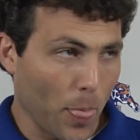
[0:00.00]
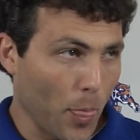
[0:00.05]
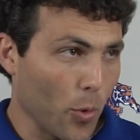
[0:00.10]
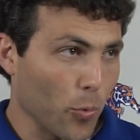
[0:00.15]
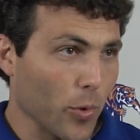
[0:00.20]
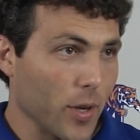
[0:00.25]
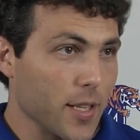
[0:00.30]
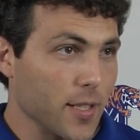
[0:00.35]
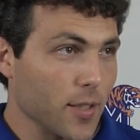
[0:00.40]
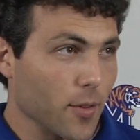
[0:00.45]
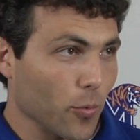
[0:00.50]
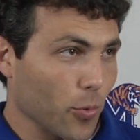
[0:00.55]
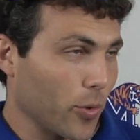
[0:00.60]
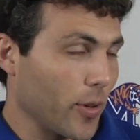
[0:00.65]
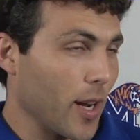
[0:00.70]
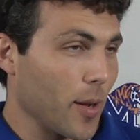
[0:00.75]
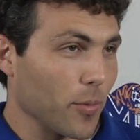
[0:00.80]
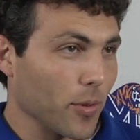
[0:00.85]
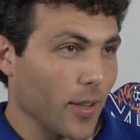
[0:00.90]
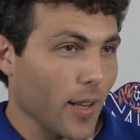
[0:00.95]
The reason
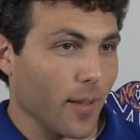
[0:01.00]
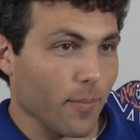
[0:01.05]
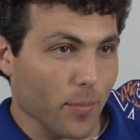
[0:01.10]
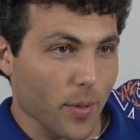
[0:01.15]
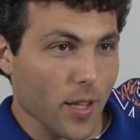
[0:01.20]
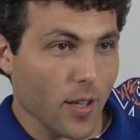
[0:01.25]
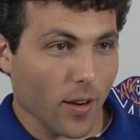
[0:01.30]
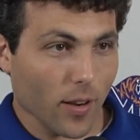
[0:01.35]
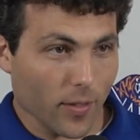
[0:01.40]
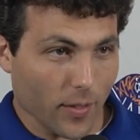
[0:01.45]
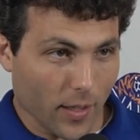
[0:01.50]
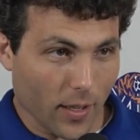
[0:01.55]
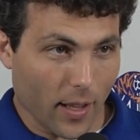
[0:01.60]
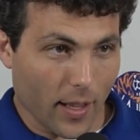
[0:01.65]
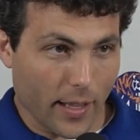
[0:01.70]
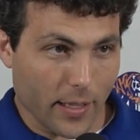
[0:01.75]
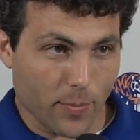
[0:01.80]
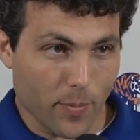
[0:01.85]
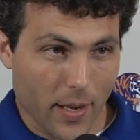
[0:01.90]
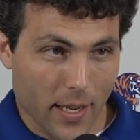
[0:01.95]
we're able to be on
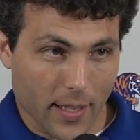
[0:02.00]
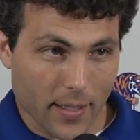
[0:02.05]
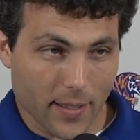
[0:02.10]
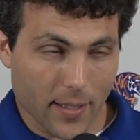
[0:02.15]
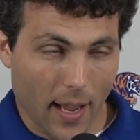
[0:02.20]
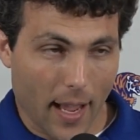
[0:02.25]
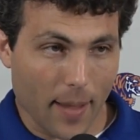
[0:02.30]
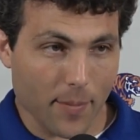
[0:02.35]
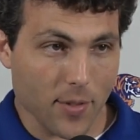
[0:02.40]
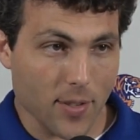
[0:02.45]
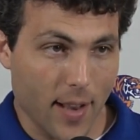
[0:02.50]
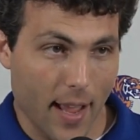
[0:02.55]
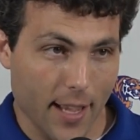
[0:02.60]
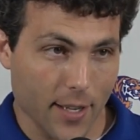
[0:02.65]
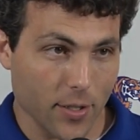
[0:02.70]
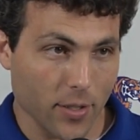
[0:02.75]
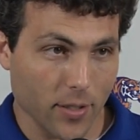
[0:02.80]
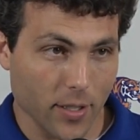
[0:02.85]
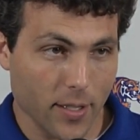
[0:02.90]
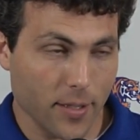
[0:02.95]
as many times
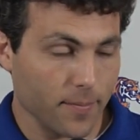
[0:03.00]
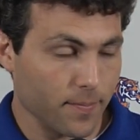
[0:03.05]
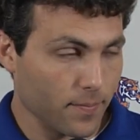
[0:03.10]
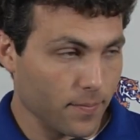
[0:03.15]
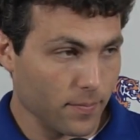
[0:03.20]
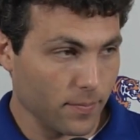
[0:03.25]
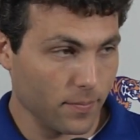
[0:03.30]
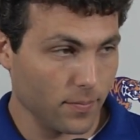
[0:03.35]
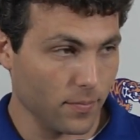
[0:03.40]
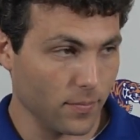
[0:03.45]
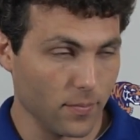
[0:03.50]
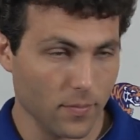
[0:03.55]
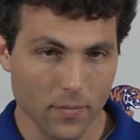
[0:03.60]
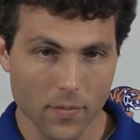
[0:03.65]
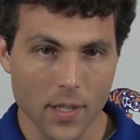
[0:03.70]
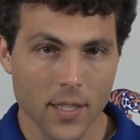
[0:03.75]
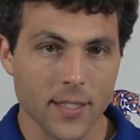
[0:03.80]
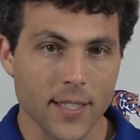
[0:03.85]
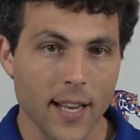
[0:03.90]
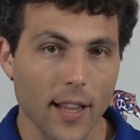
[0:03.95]
nationally
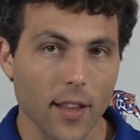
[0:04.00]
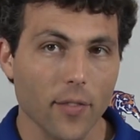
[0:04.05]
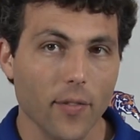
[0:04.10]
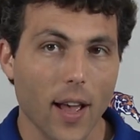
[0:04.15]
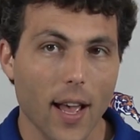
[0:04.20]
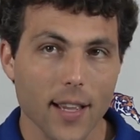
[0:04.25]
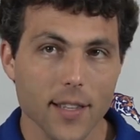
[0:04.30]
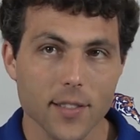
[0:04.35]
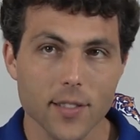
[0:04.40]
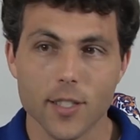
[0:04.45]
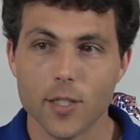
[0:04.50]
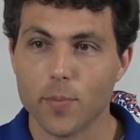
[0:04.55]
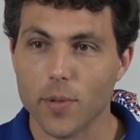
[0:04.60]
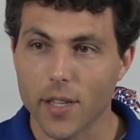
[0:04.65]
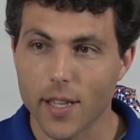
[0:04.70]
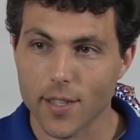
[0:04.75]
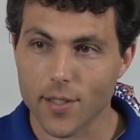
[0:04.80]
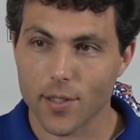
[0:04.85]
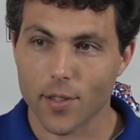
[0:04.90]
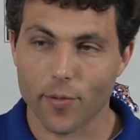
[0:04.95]
televised is
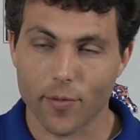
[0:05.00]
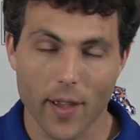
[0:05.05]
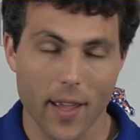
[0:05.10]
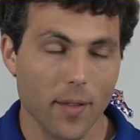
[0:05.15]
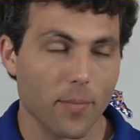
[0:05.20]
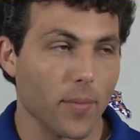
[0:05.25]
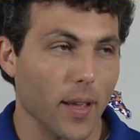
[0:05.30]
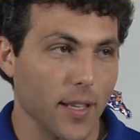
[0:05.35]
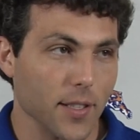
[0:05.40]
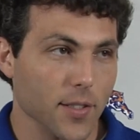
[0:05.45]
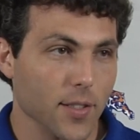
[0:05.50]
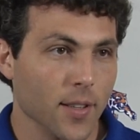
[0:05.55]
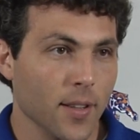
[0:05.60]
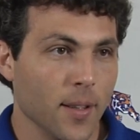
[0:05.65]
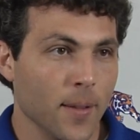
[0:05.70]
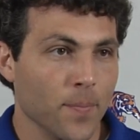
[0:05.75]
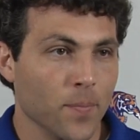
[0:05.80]
because of the fan base.